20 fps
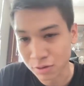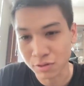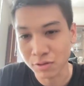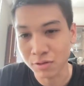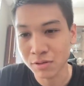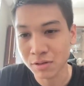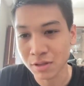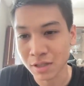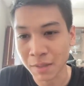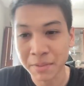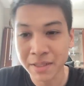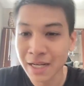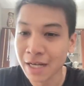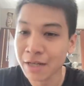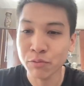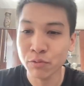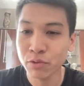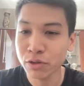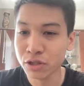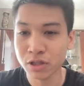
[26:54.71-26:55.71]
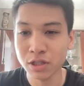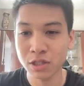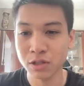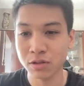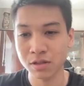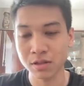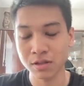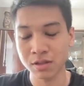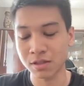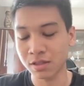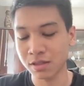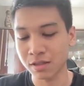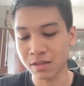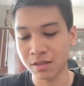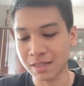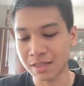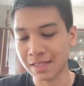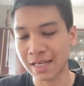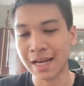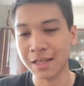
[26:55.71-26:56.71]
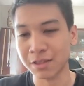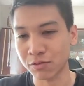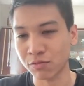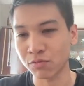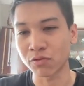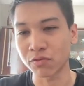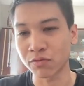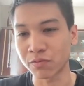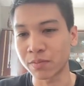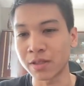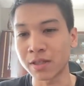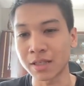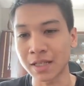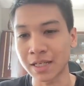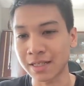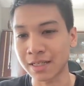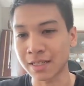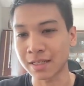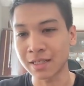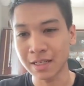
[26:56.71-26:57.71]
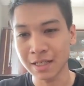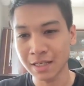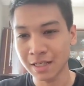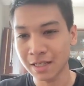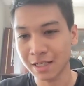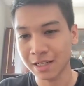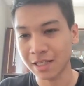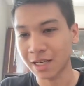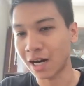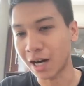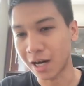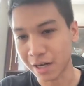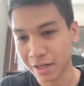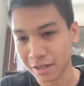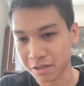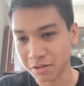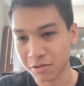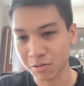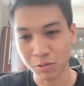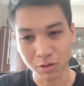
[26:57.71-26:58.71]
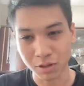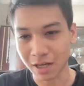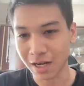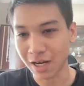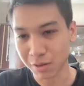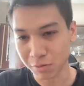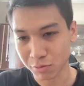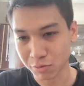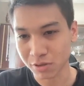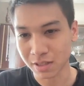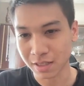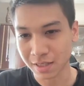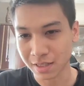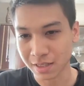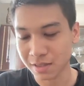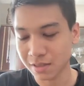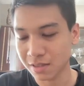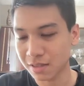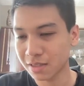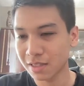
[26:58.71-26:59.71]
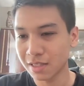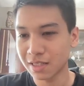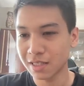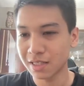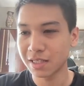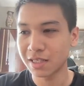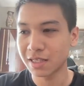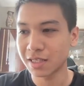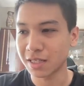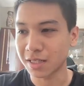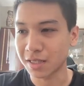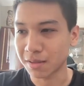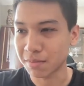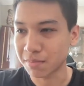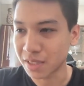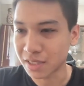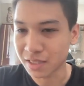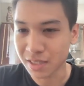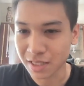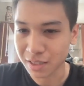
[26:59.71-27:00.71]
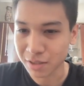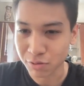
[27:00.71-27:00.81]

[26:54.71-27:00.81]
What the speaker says: good. I mean, I wish these ads would have been like a car or house ads, but they are